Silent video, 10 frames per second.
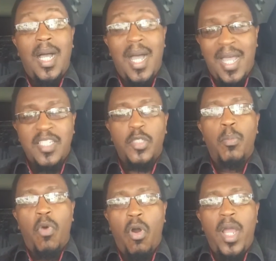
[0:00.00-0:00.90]
us
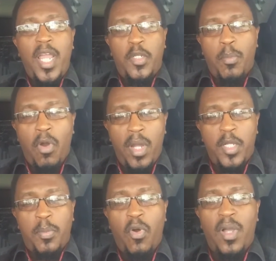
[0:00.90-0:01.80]
more and more
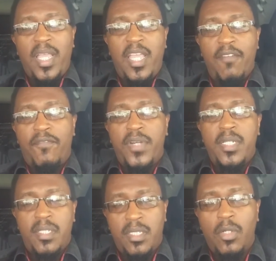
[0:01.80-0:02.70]
and more. Every
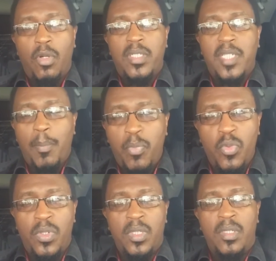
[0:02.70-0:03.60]
single
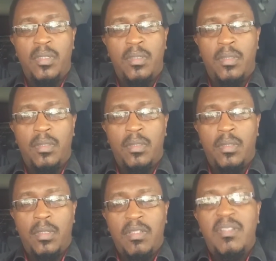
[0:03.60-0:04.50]
taboo,
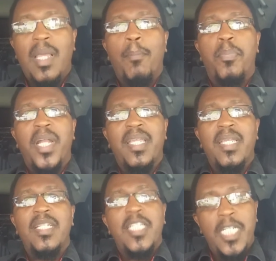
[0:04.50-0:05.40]
they are breaking
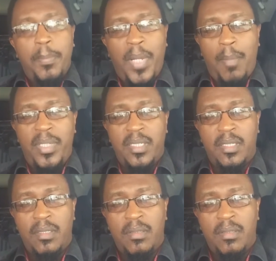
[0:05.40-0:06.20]
it in public.